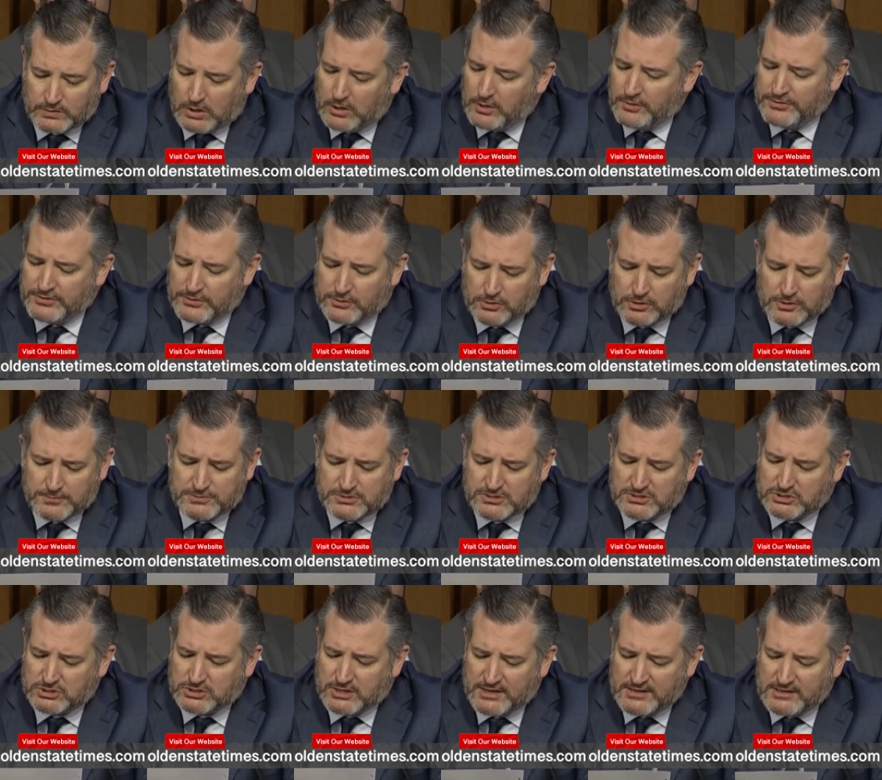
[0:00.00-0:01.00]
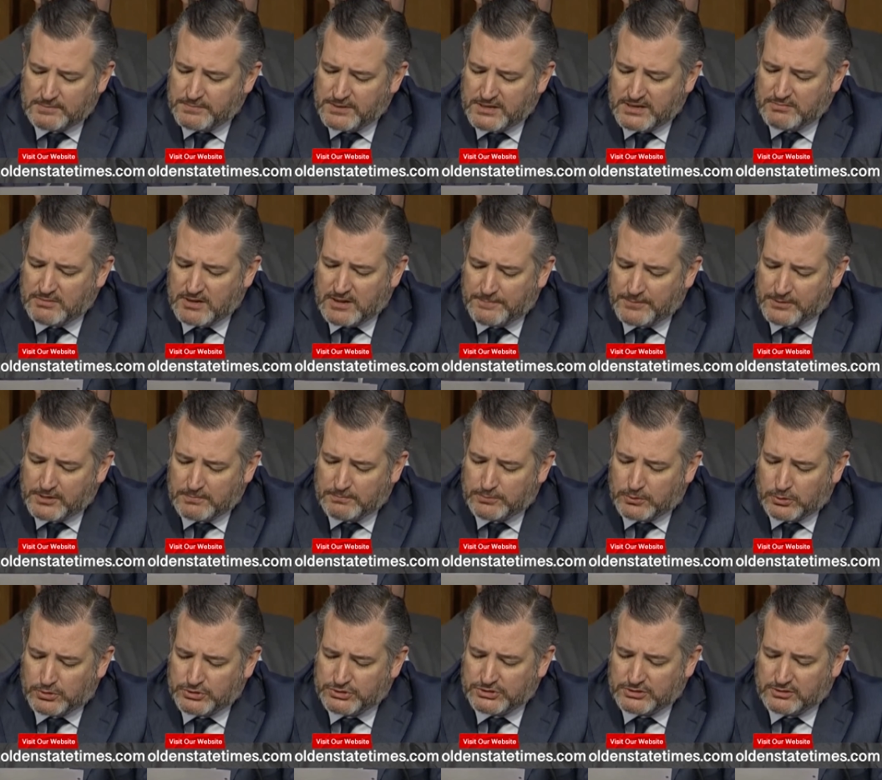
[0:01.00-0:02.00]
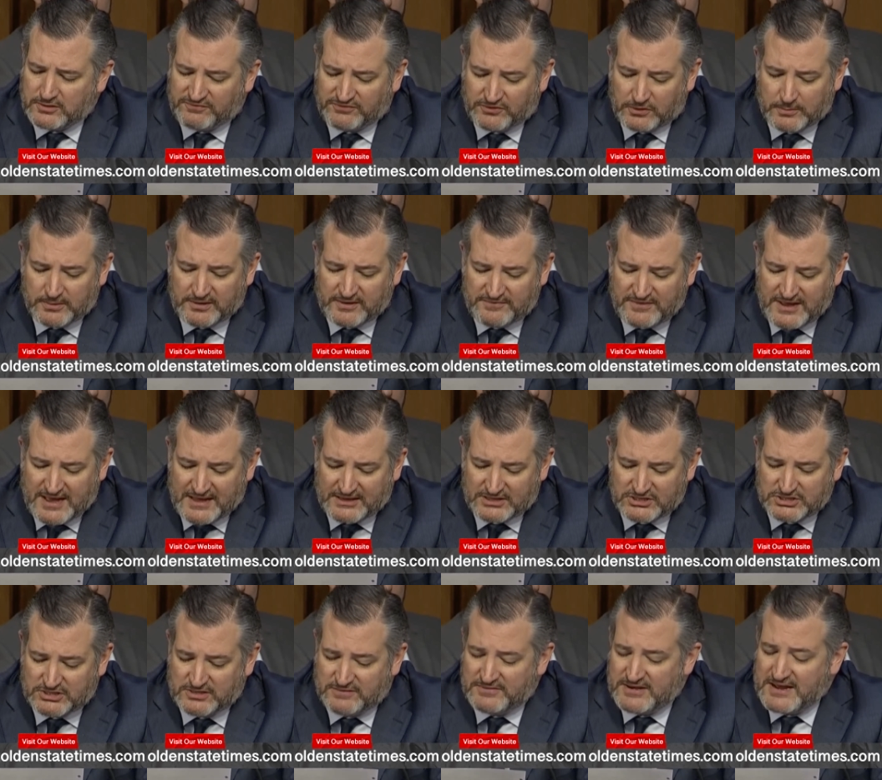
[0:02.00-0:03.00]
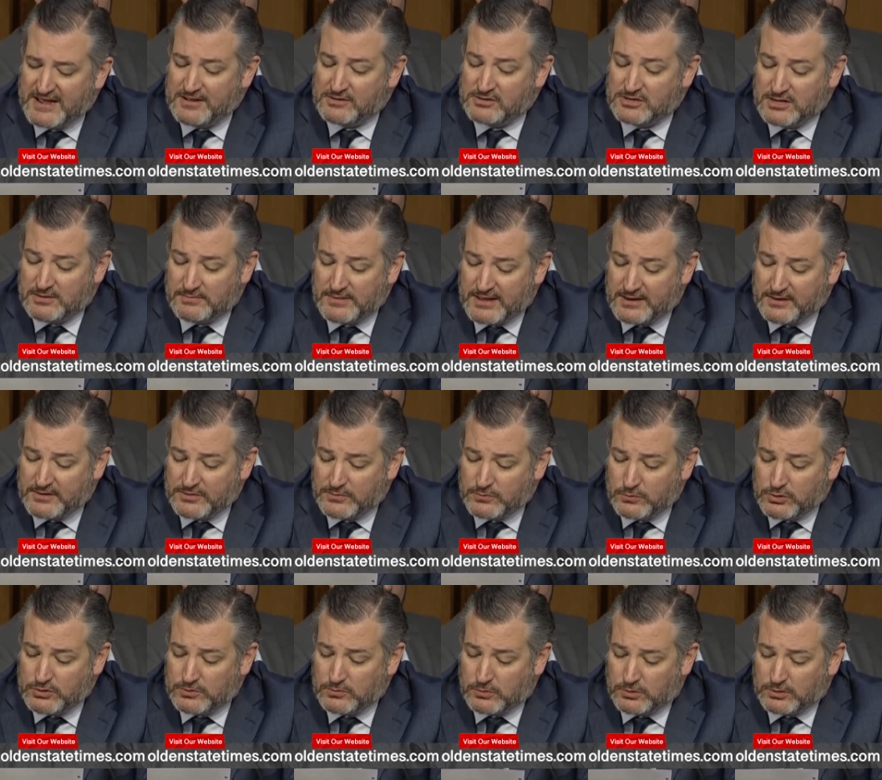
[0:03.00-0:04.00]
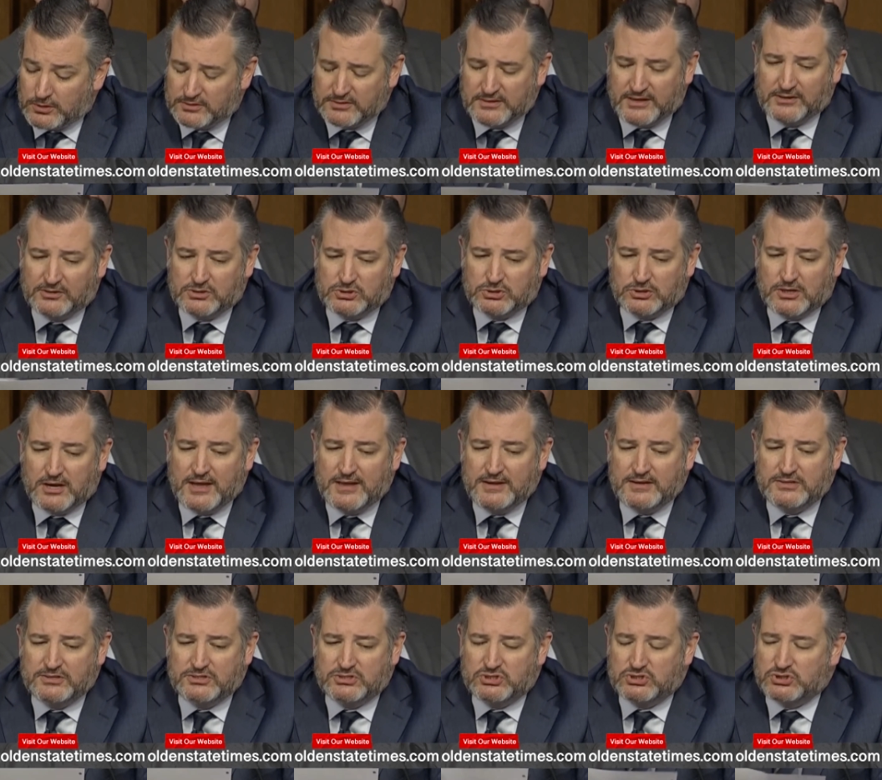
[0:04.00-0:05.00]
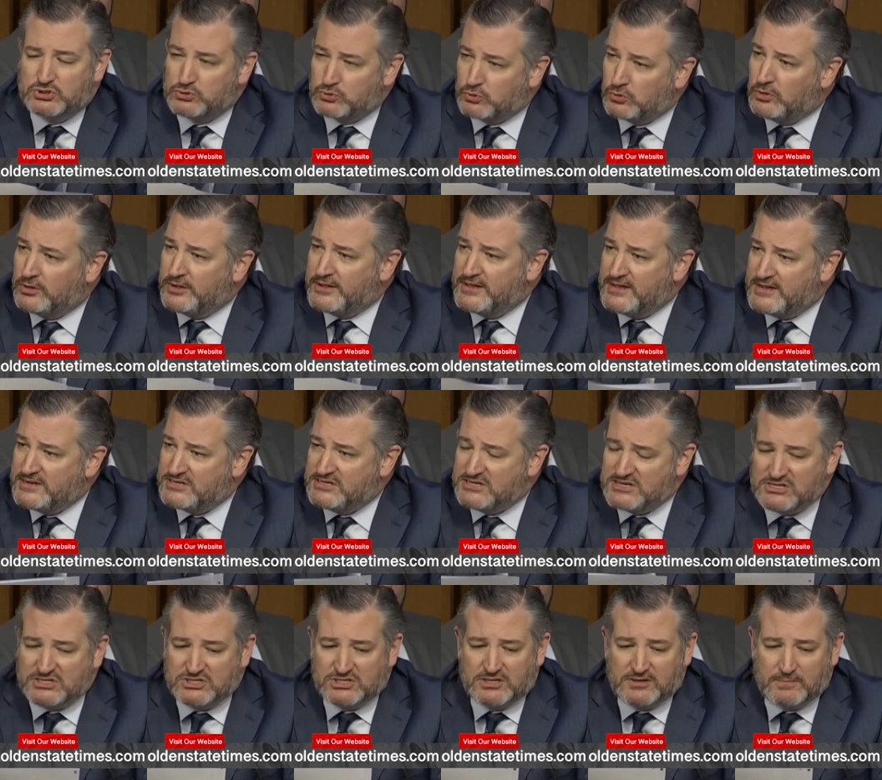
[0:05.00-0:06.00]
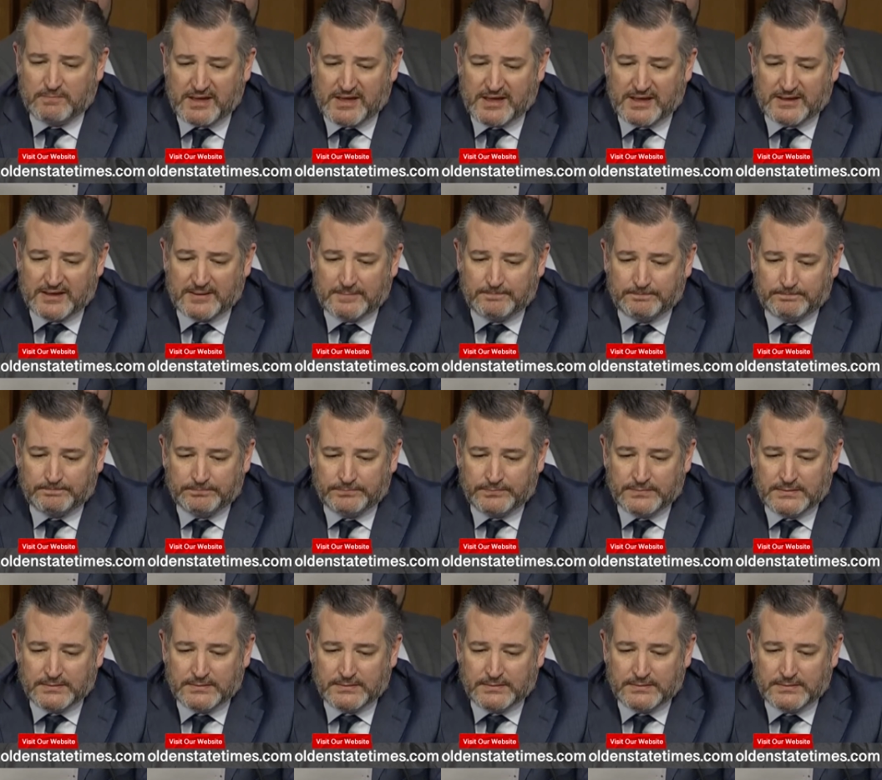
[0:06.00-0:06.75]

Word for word: All the groups that tried to beat him up on abortion or affirmative action have now come out of the woodwork. They are trying to destroy a decent man.